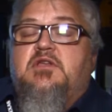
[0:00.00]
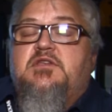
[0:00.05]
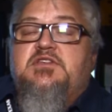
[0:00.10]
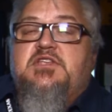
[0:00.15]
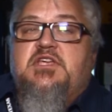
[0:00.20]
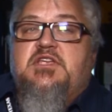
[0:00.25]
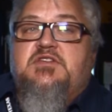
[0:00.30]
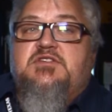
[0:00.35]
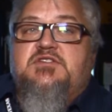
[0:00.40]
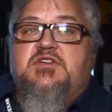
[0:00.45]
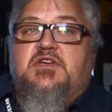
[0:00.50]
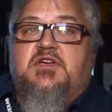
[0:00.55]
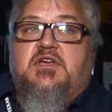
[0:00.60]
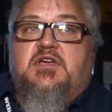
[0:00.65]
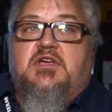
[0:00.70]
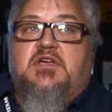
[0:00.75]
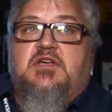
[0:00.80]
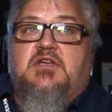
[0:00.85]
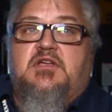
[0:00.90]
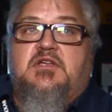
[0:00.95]
teach
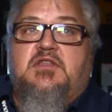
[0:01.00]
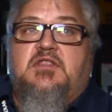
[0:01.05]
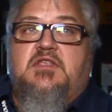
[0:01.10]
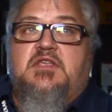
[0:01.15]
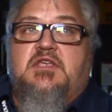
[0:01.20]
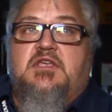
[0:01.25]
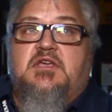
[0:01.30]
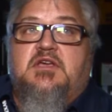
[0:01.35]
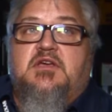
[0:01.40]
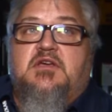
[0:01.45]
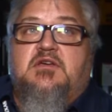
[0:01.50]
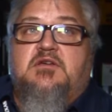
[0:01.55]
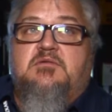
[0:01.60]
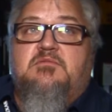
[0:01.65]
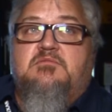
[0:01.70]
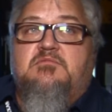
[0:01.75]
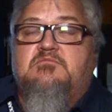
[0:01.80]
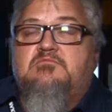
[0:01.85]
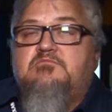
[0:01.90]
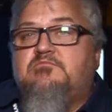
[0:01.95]
the
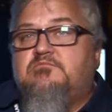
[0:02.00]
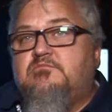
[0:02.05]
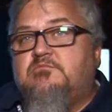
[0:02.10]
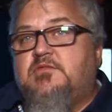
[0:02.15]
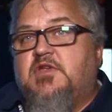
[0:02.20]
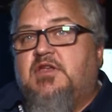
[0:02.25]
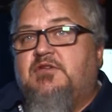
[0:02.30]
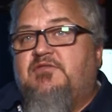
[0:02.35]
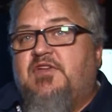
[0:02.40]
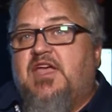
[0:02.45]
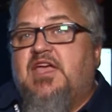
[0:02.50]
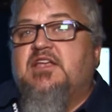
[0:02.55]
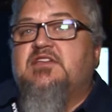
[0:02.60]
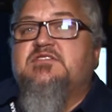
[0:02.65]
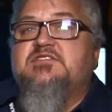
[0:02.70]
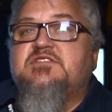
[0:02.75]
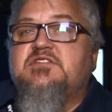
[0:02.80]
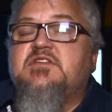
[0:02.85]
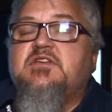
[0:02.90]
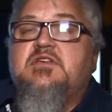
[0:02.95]

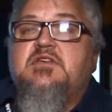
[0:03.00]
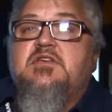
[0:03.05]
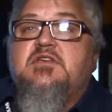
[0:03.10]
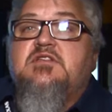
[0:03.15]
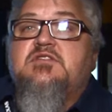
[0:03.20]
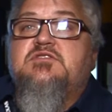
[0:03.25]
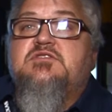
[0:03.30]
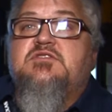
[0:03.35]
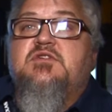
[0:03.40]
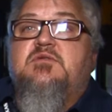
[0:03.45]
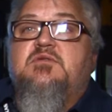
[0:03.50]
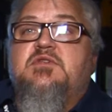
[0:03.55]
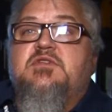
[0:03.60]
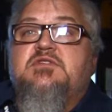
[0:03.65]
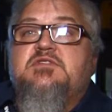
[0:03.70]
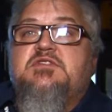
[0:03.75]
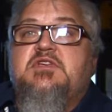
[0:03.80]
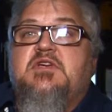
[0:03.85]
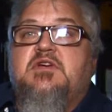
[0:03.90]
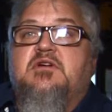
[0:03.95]
advanced
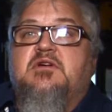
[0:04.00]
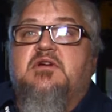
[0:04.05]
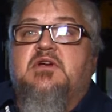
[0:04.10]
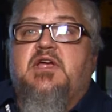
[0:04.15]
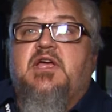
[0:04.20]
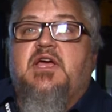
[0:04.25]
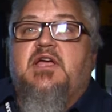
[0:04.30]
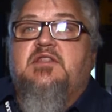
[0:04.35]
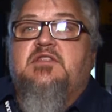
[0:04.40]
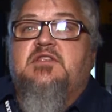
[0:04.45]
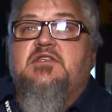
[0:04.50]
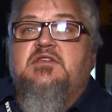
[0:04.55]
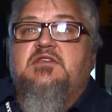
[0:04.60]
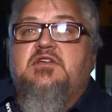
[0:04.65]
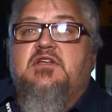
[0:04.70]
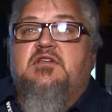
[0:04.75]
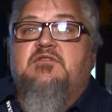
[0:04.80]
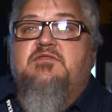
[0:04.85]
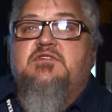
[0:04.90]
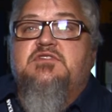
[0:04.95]
students here at the
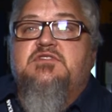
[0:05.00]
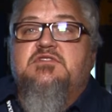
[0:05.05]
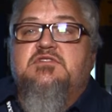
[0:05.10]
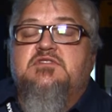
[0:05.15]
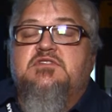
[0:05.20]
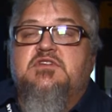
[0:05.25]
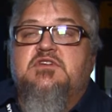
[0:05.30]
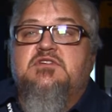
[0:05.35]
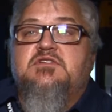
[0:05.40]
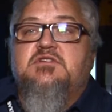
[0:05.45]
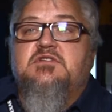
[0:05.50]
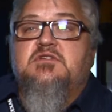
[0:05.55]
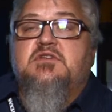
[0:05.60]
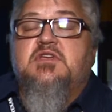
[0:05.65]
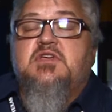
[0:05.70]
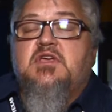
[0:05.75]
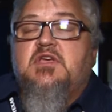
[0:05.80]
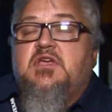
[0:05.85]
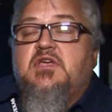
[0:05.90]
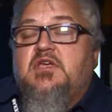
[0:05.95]
television station.
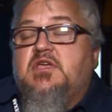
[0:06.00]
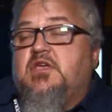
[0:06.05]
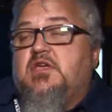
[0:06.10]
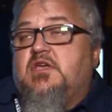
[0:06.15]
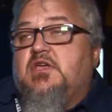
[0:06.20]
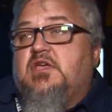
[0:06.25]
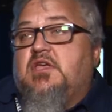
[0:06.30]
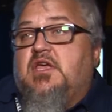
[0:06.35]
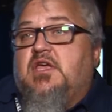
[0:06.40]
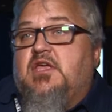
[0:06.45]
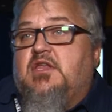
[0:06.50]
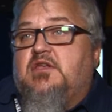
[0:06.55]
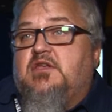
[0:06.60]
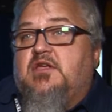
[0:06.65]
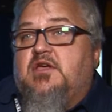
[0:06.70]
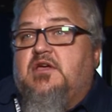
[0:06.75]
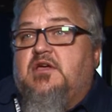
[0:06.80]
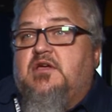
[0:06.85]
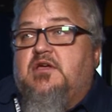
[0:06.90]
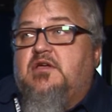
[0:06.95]
And
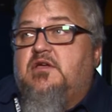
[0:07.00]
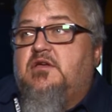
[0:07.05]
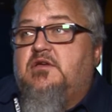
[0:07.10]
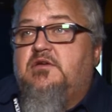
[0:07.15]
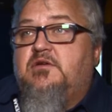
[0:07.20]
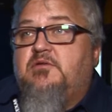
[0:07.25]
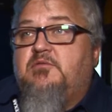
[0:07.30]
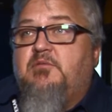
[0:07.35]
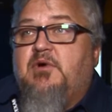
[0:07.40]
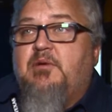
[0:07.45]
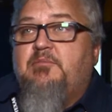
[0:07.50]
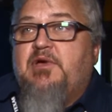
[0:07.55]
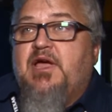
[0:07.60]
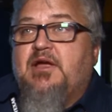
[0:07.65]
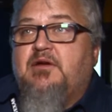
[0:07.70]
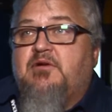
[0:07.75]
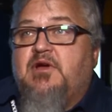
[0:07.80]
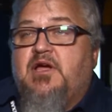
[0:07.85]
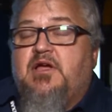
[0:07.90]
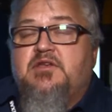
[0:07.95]
my
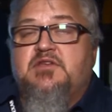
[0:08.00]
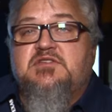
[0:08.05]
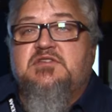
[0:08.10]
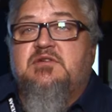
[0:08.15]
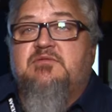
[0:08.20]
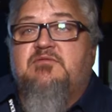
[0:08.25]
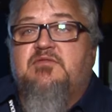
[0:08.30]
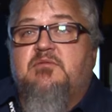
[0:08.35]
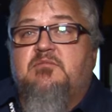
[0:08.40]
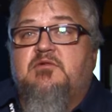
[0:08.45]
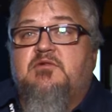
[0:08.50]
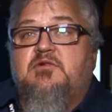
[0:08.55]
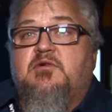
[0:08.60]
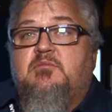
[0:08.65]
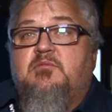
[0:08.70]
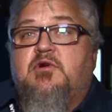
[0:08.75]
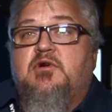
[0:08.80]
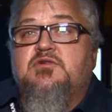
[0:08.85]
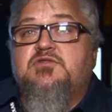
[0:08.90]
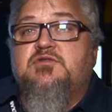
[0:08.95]
background is I'm from
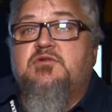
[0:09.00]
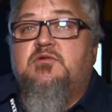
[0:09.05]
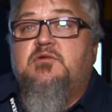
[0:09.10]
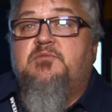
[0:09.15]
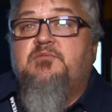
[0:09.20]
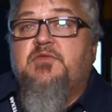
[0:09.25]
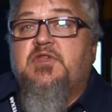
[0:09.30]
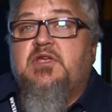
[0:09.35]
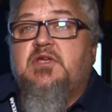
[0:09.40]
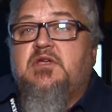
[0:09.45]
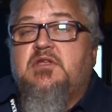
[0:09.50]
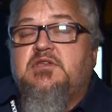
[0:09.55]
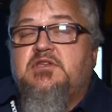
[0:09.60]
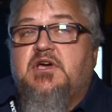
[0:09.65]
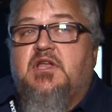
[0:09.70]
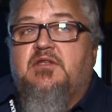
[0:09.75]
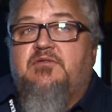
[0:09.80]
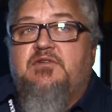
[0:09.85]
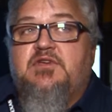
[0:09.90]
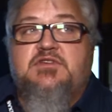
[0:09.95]
commercial
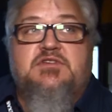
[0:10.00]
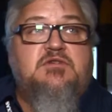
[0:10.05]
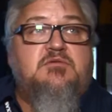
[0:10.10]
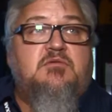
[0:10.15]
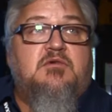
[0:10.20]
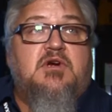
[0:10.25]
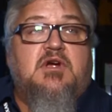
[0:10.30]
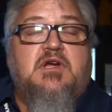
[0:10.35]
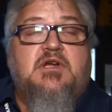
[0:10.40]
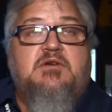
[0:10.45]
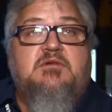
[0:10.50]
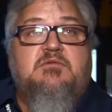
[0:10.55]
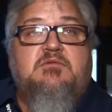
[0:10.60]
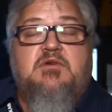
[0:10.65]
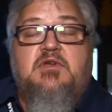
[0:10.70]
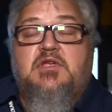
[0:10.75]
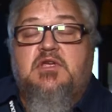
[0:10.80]
television, where I